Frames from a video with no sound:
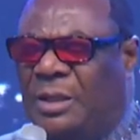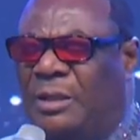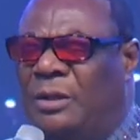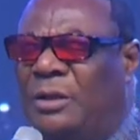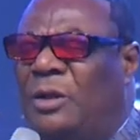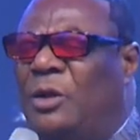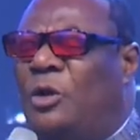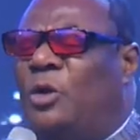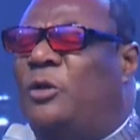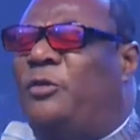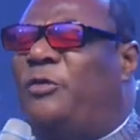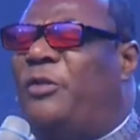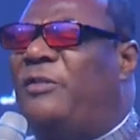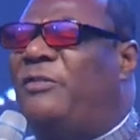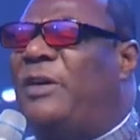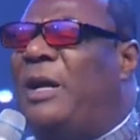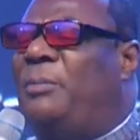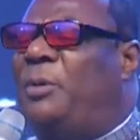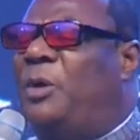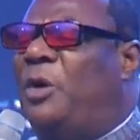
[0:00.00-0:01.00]
Look
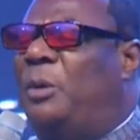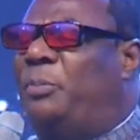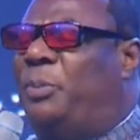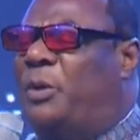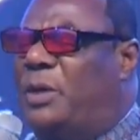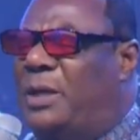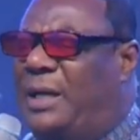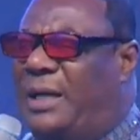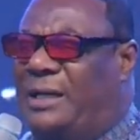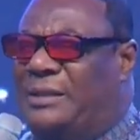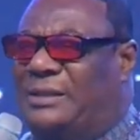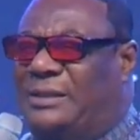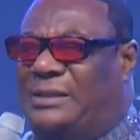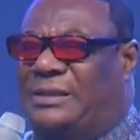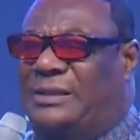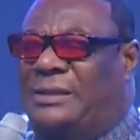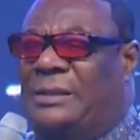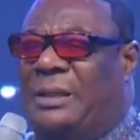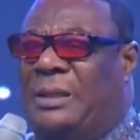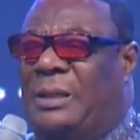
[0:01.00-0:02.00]
favorably upon
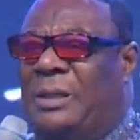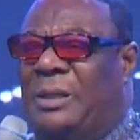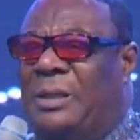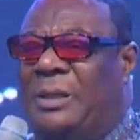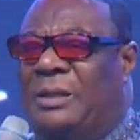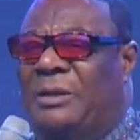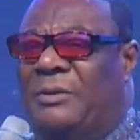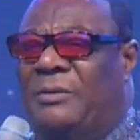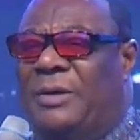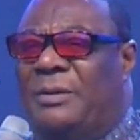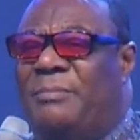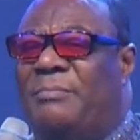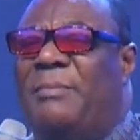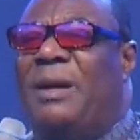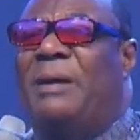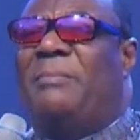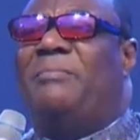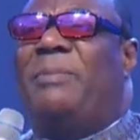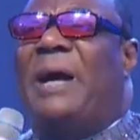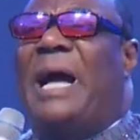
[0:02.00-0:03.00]
us.
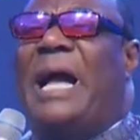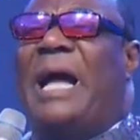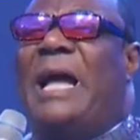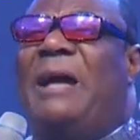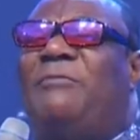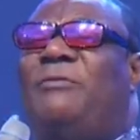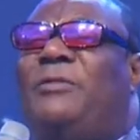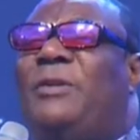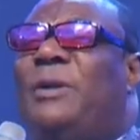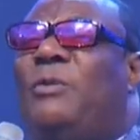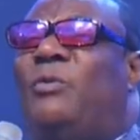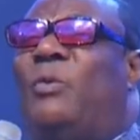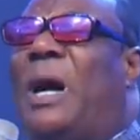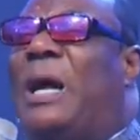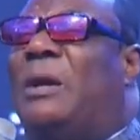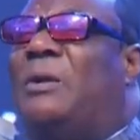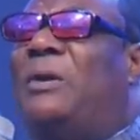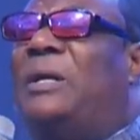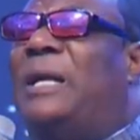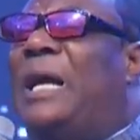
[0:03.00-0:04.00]
Remember
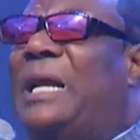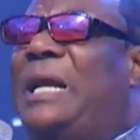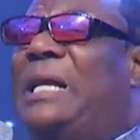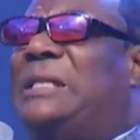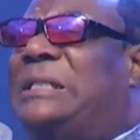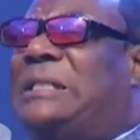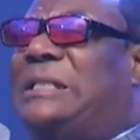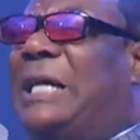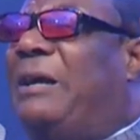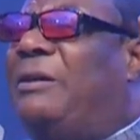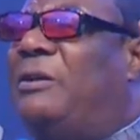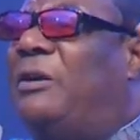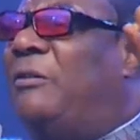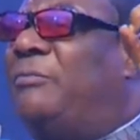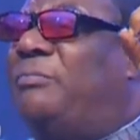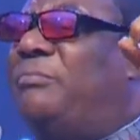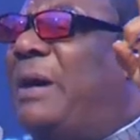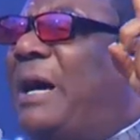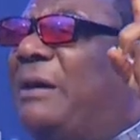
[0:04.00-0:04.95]
everyone under the sound of my